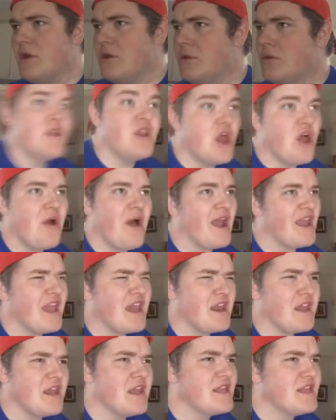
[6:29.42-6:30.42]
mean... No, I
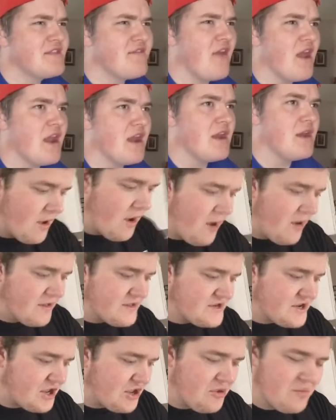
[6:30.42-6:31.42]
get it, it's fine. Oh,
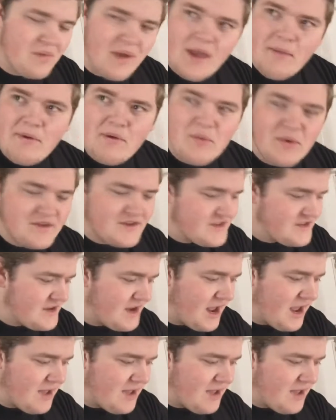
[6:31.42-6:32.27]
that's a cute baby, what's his